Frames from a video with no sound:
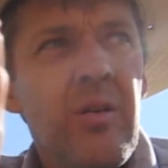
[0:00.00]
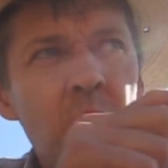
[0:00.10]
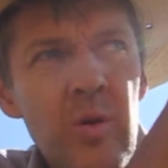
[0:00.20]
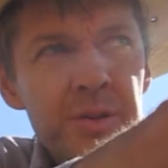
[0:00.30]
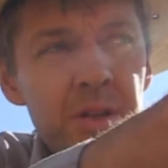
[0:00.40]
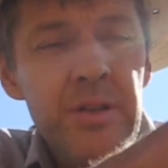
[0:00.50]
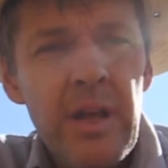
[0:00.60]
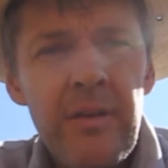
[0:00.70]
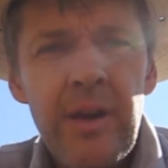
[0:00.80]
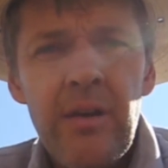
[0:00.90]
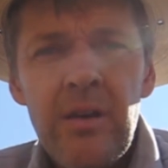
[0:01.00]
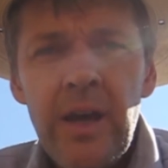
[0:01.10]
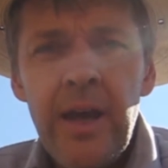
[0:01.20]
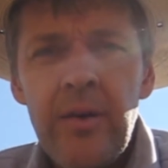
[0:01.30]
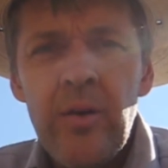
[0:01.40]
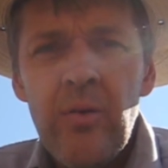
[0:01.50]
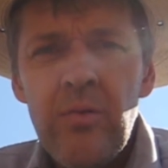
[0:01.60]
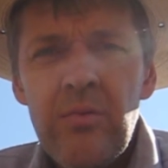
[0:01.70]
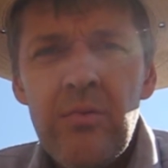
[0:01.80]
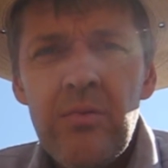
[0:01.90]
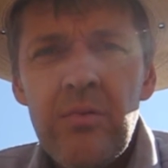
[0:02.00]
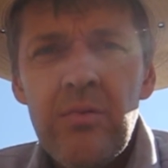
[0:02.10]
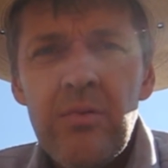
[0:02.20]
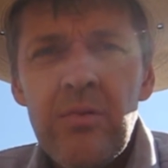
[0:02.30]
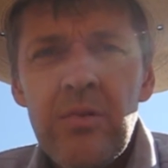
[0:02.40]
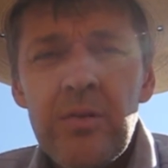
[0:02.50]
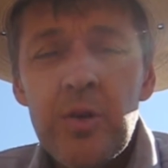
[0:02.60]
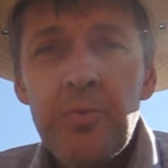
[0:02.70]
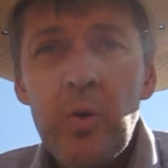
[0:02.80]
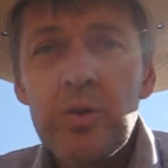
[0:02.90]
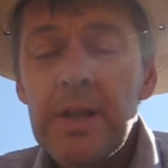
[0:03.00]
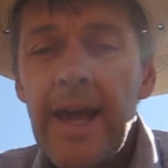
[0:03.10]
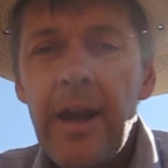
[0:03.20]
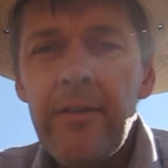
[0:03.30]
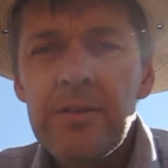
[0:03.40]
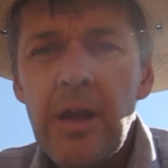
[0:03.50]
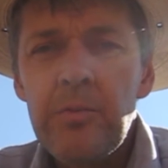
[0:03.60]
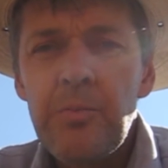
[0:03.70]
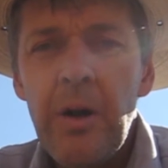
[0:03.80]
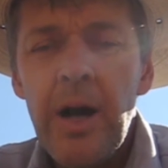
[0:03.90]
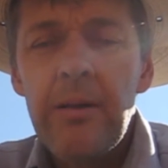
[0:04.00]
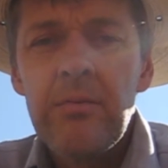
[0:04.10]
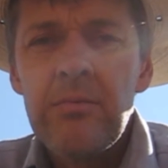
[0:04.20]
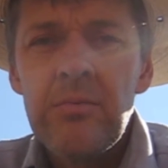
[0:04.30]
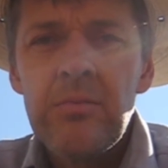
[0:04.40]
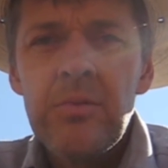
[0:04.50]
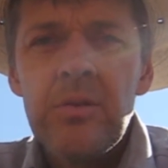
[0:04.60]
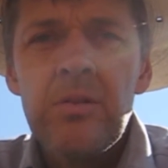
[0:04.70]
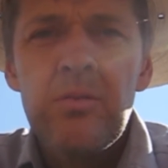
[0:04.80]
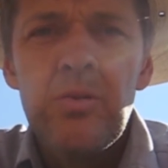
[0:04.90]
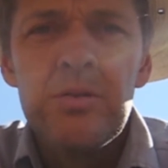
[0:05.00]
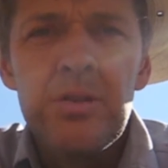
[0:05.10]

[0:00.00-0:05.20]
or just down there. I don't know. They're supposed to land in the same spot. We'll